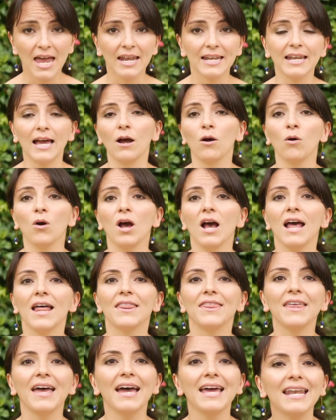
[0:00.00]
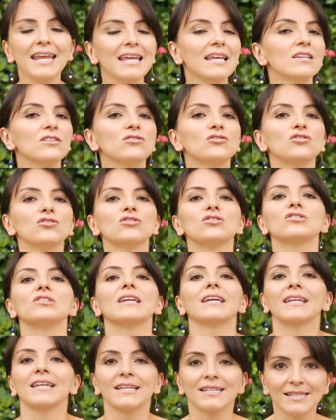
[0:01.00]
Now, that is just
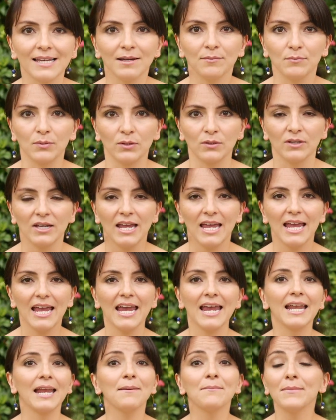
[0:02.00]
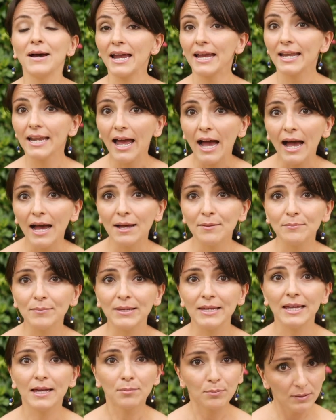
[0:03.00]
an example, and it might not
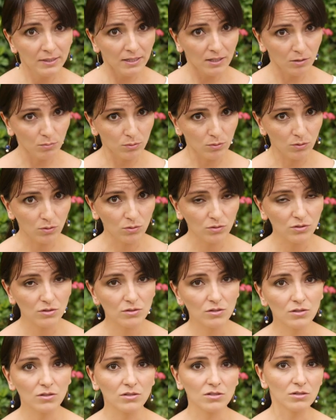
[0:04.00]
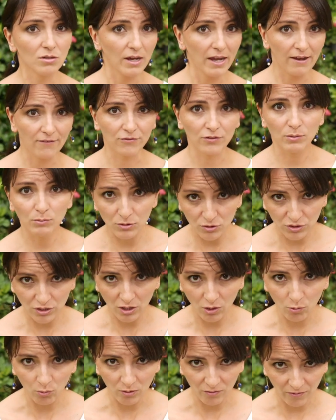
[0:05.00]
be applicable to every
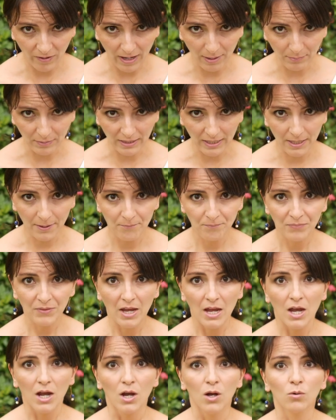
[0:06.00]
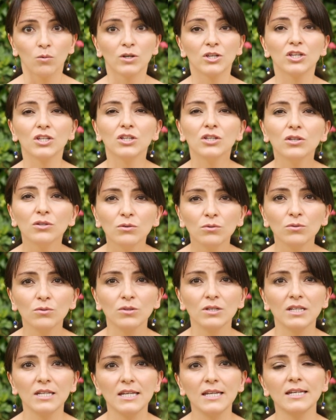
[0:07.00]
multilingual family. What you
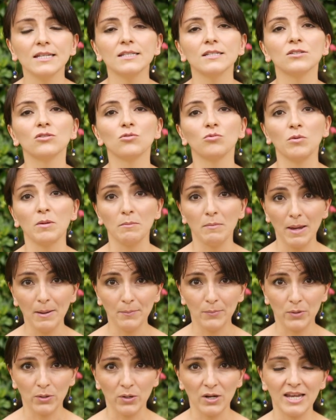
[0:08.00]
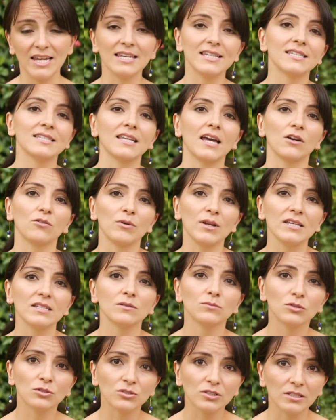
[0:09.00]
need to remember is that
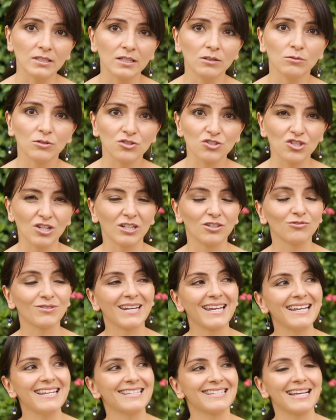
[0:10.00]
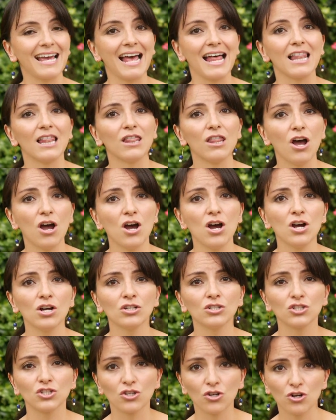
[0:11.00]
raising multilingual children is a
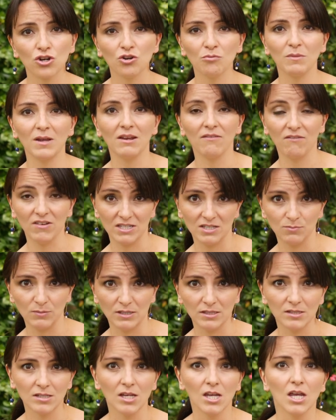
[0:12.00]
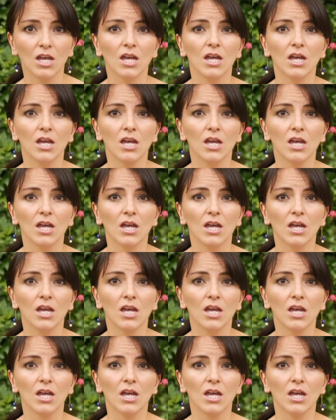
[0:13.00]
long-term investment.